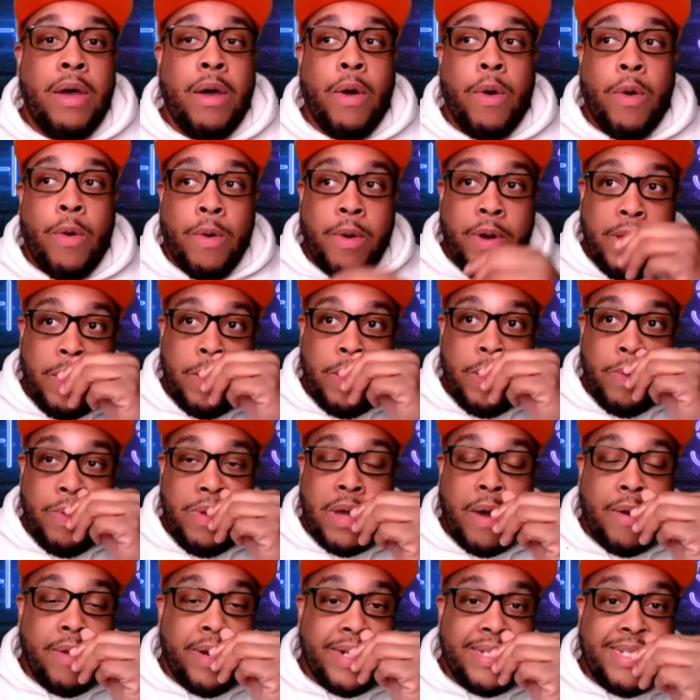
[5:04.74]
Or you
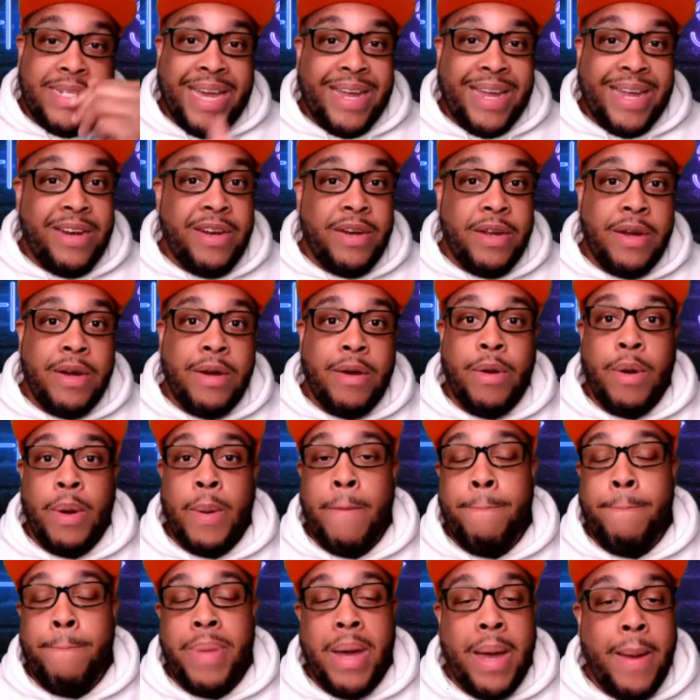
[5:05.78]
go to Tinder
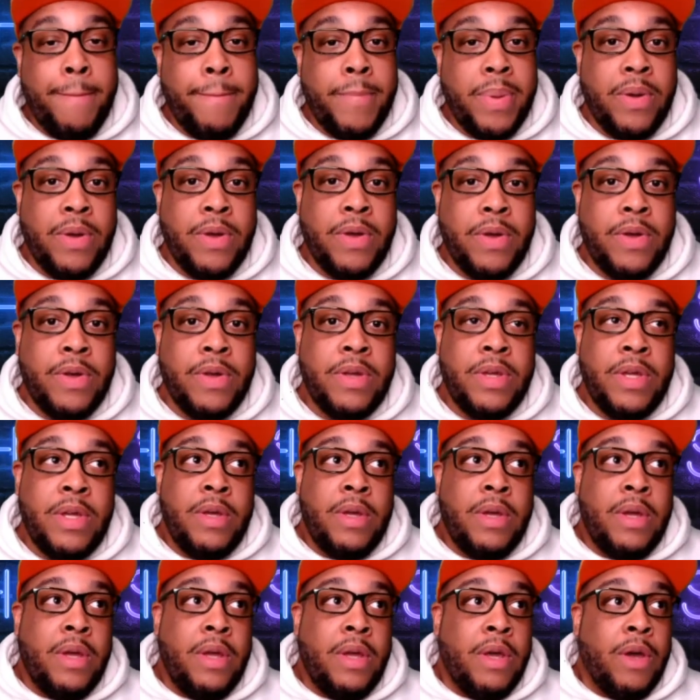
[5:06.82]
or Bumble
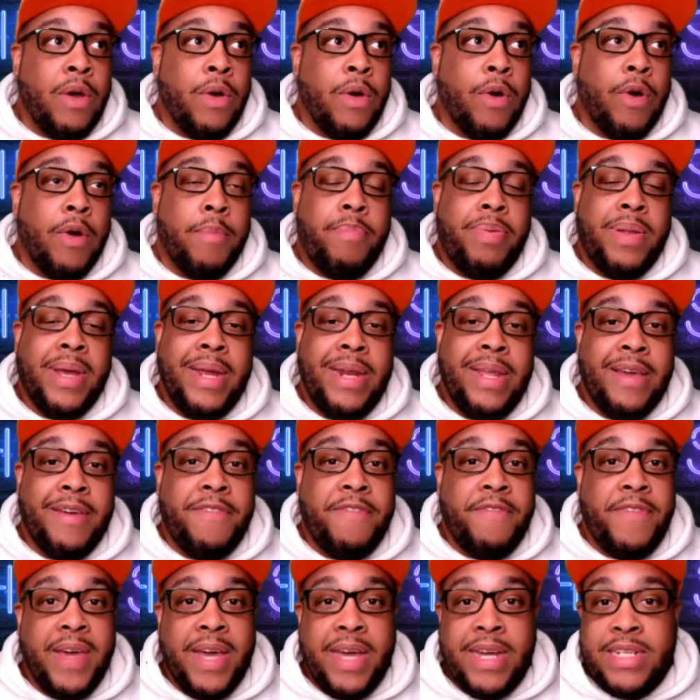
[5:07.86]
or Plenty
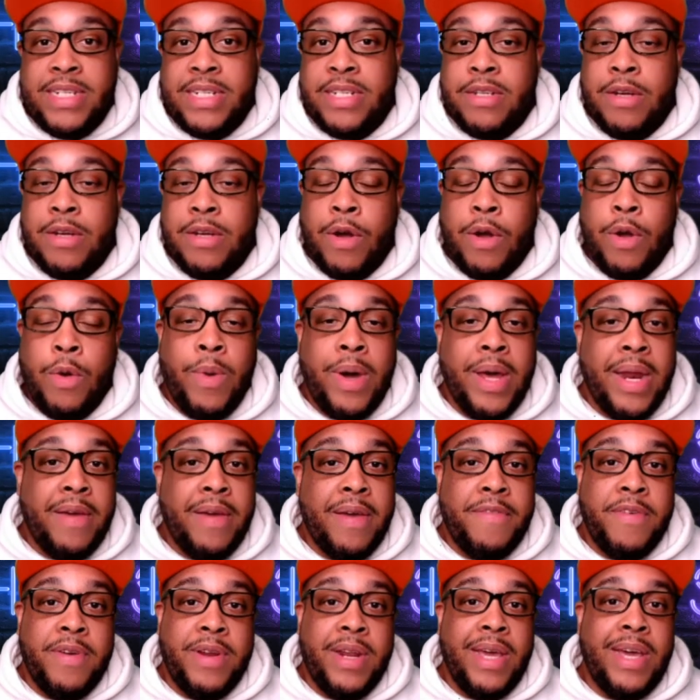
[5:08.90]
of Fish or
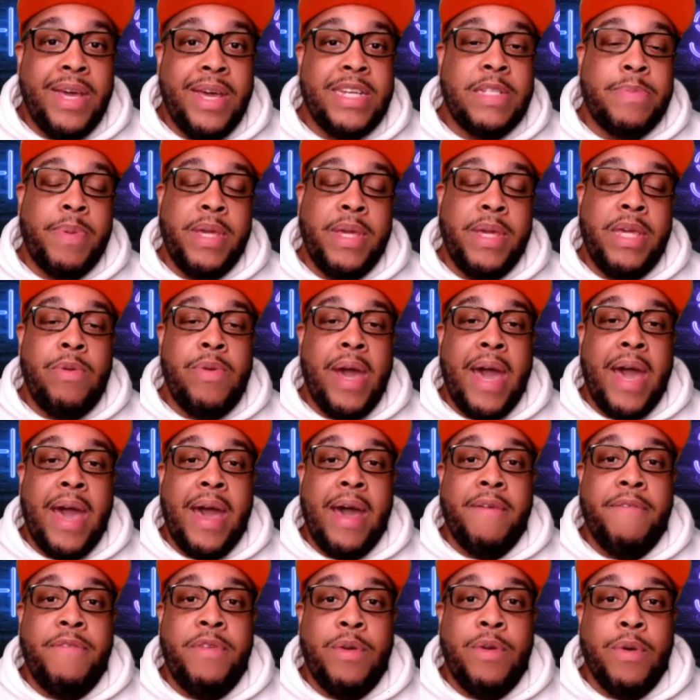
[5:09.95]
whatever it is, but you
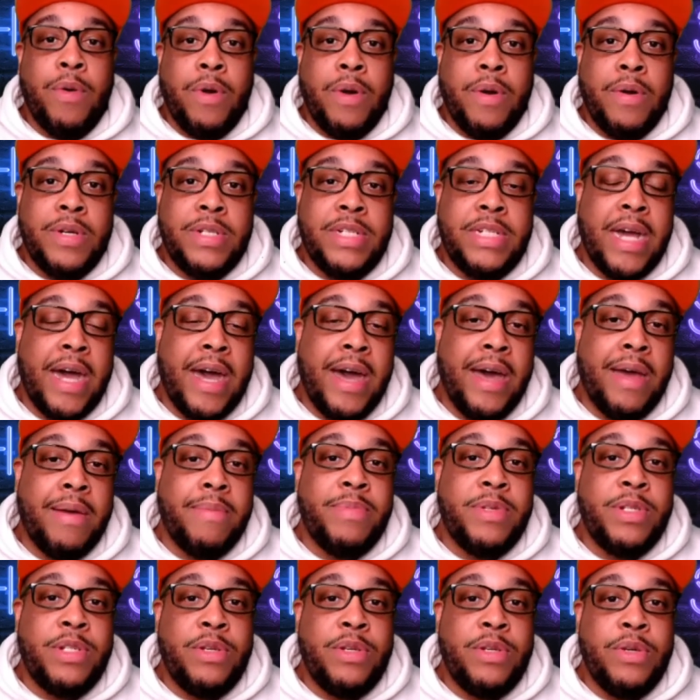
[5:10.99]
have your
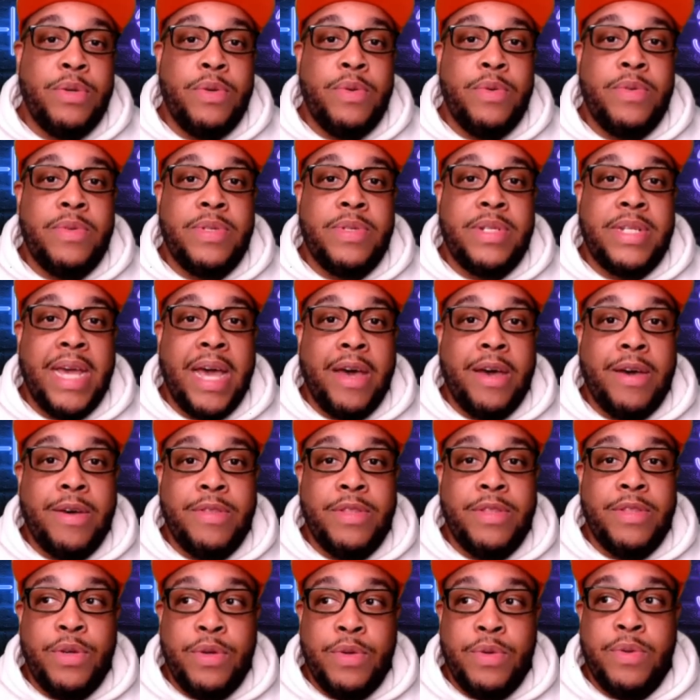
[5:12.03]
job to tell
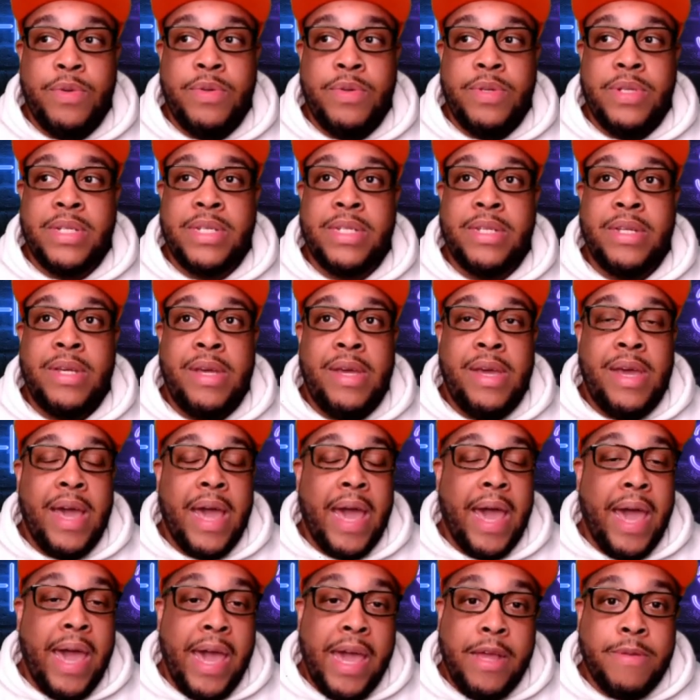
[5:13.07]
dudes
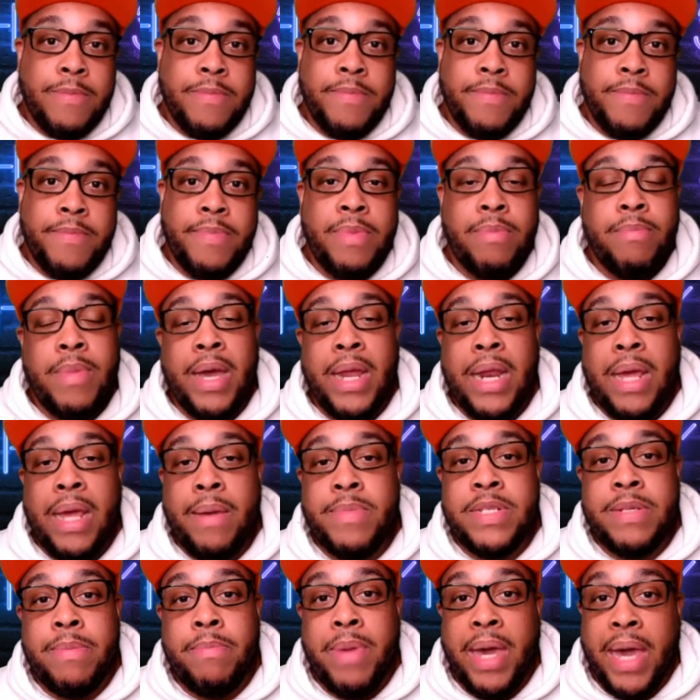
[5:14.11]
Hey, my
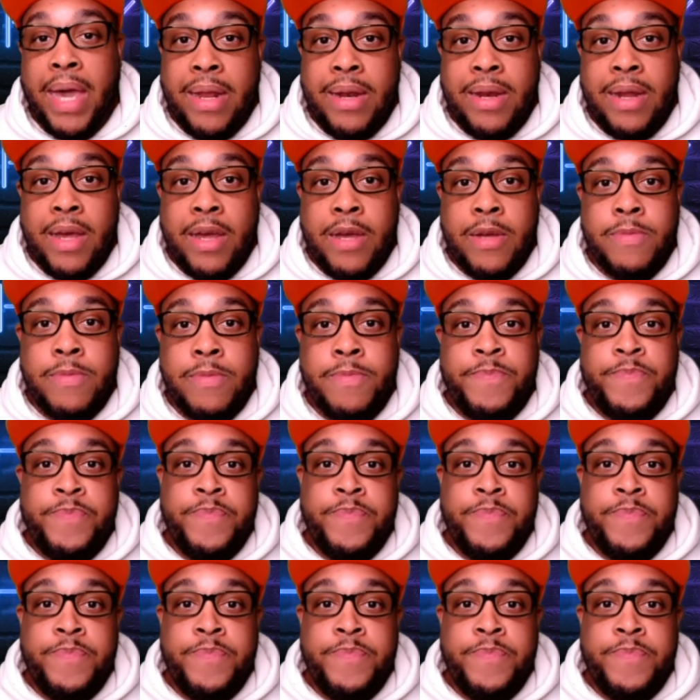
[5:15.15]
name is Amanda.